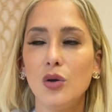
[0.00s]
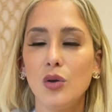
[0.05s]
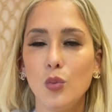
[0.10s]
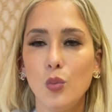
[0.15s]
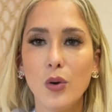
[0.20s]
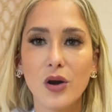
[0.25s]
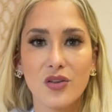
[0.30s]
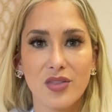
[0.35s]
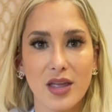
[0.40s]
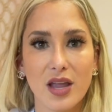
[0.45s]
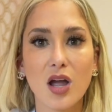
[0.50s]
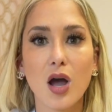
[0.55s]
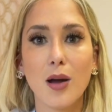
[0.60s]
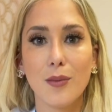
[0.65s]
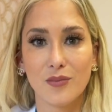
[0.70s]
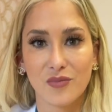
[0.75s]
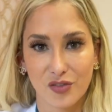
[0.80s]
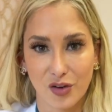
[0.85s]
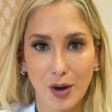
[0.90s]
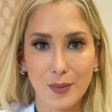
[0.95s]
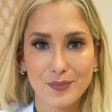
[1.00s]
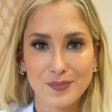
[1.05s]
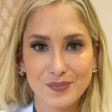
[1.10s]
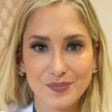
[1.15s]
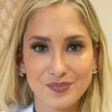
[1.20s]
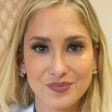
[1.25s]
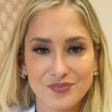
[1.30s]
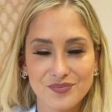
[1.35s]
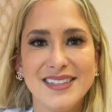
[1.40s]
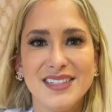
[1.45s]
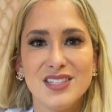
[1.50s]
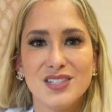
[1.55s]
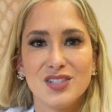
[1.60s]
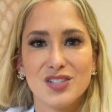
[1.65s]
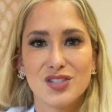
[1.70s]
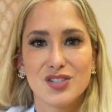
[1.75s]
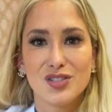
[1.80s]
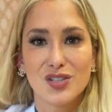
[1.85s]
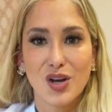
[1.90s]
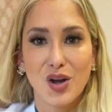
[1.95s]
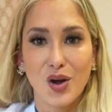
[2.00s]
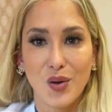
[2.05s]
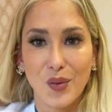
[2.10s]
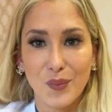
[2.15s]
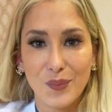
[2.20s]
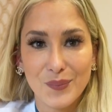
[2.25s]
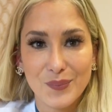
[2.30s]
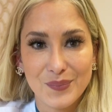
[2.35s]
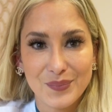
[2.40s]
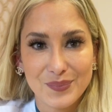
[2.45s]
where they come from. So